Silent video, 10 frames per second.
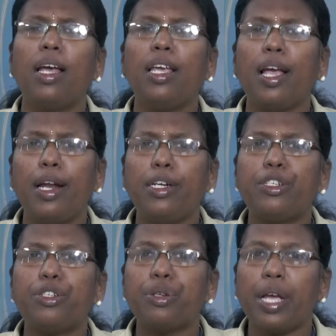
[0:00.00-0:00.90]

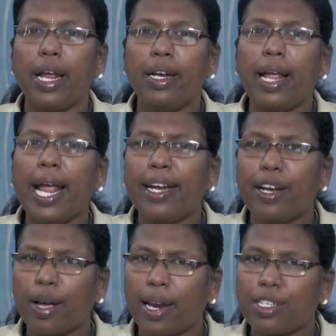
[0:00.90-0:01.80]
end-to-end
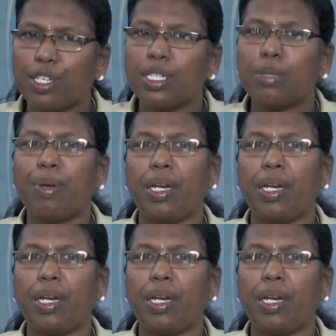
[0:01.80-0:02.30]
integrations